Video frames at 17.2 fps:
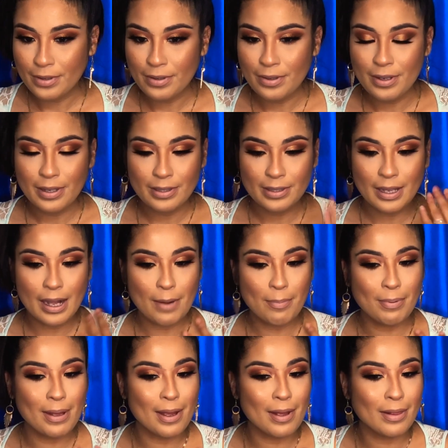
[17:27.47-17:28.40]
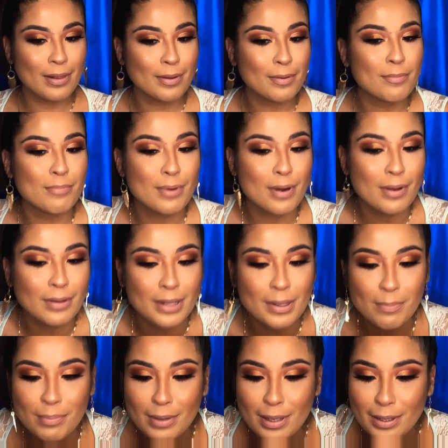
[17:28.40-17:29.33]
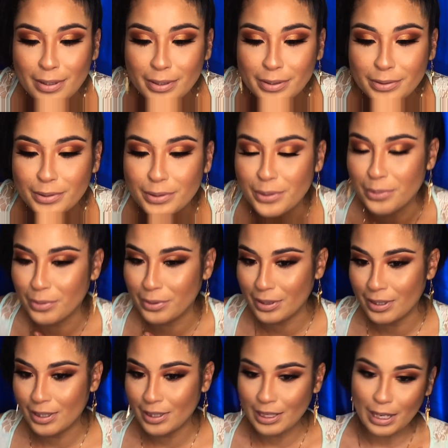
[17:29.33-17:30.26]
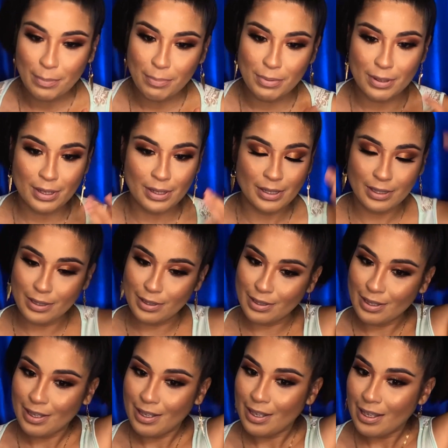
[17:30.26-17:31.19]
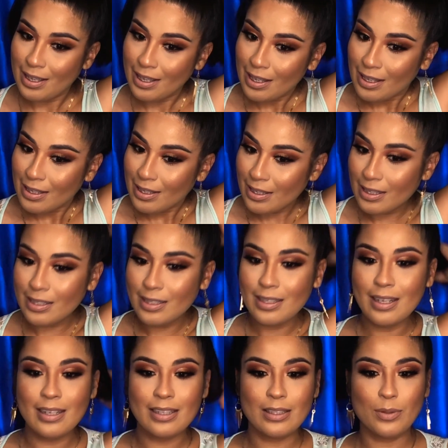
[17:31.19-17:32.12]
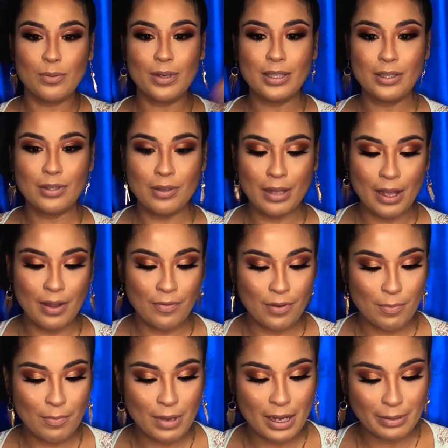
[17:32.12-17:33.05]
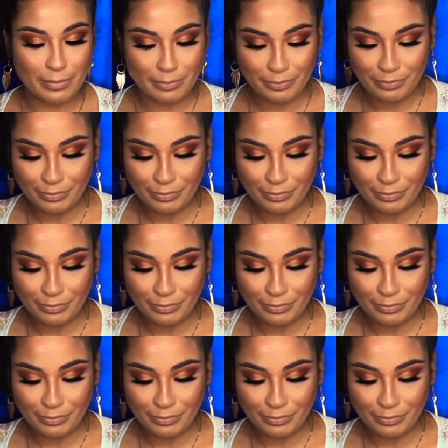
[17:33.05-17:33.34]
You can try to apply a brown lip liner to go with the shade because the shade is way too light for me.